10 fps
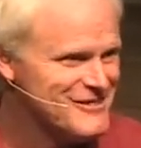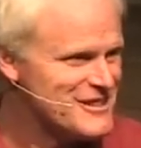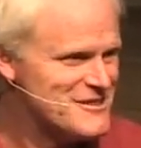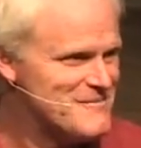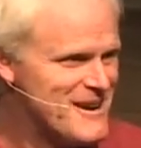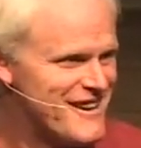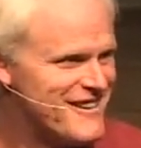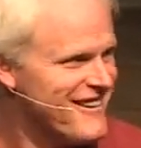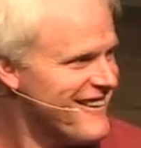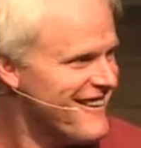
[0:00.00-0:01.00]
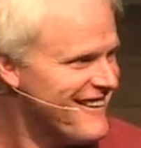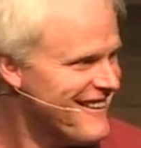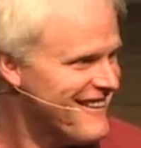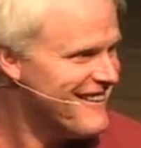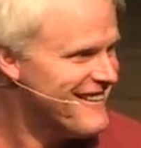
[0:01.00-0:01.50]
What's it matter?
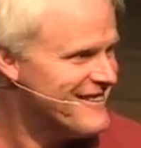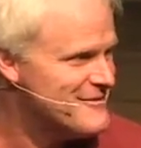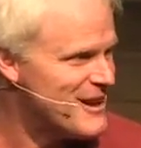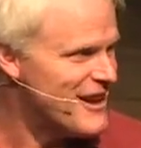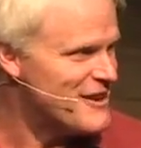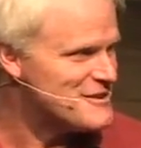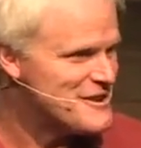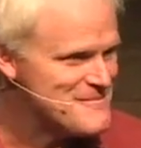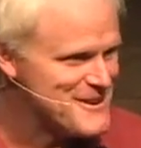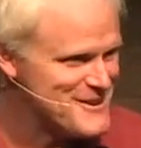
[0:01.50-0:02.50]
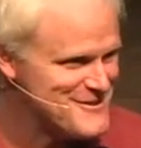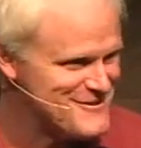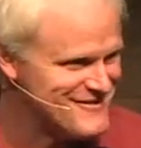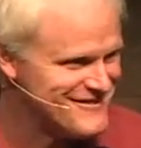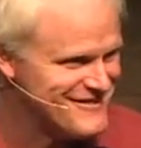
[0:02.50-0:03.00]
My life's not my
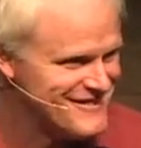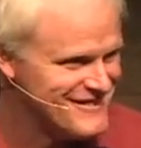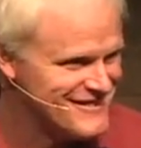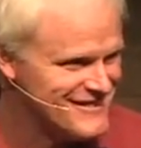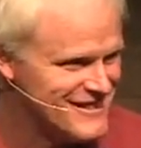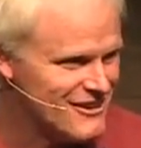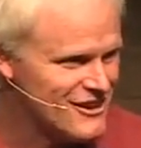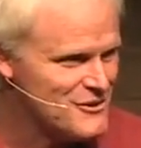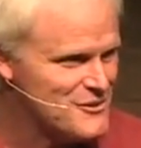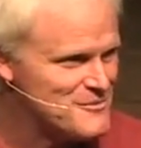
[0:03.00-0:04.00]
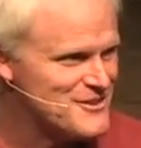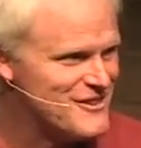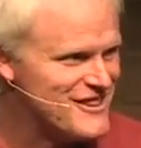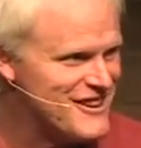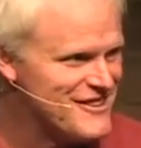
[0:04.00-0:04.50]
own. I'll get home
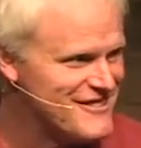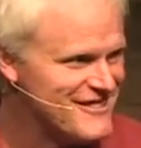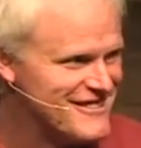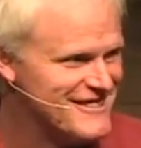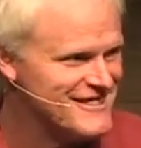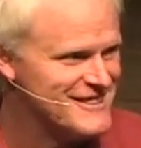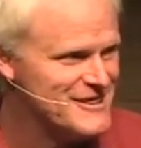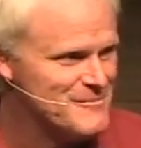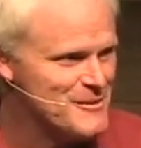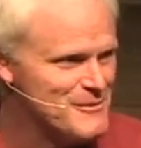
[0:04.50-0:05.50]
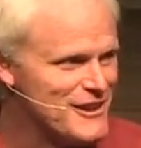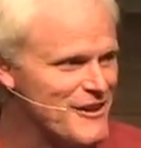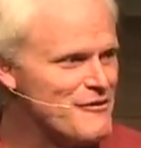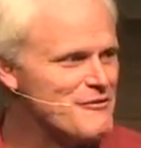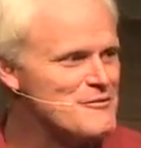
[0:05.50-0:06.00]
soon enough, but we'll
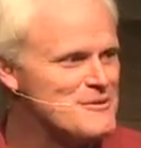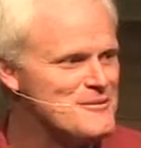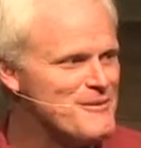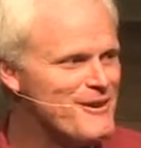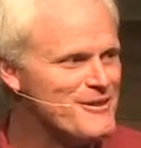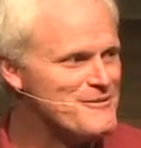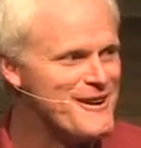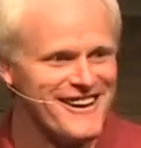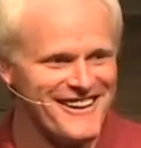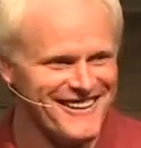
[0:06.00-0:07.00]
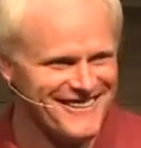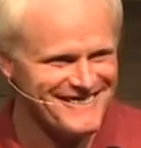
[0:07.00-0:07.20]
love a few people on the way.